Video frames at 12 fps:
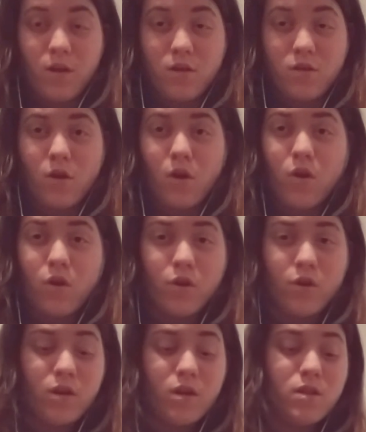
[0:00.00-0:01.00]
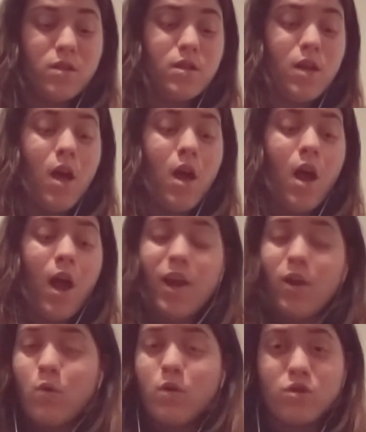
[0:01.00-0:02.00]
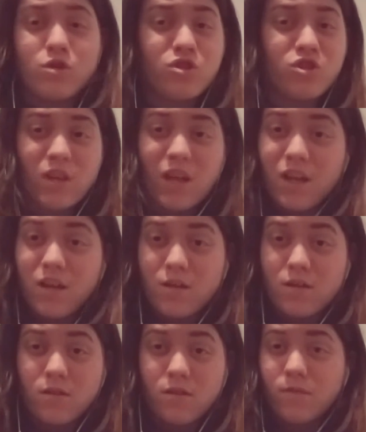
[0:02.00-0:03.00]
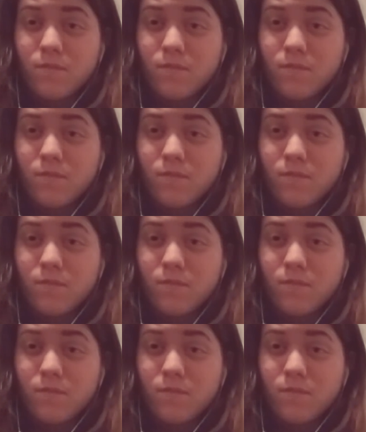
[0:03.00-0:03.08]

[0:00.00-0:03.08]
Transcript: It is hard. I don't understand.